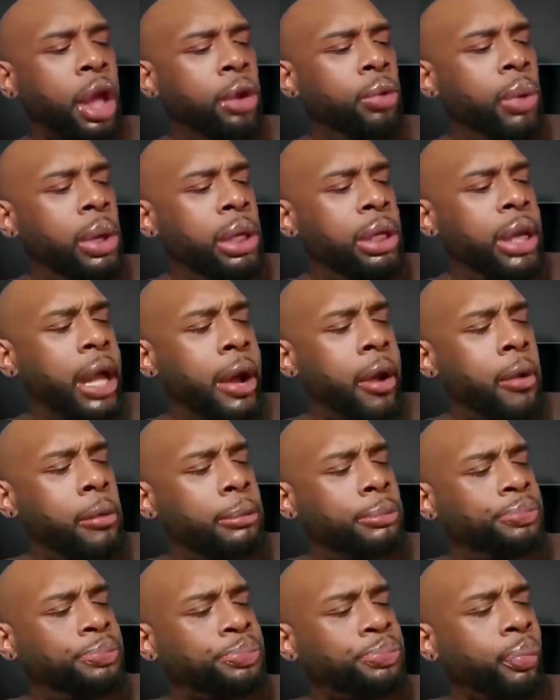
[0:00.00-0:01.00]
You really
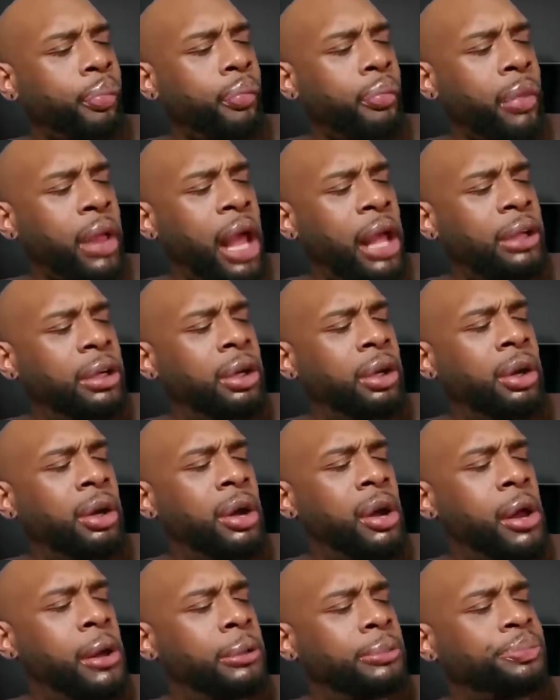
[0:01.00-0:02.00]
don't.
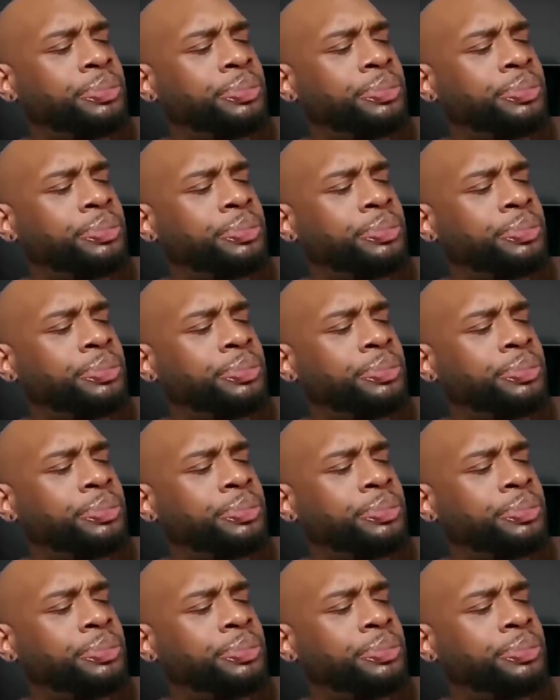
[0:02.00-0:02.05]
Huh?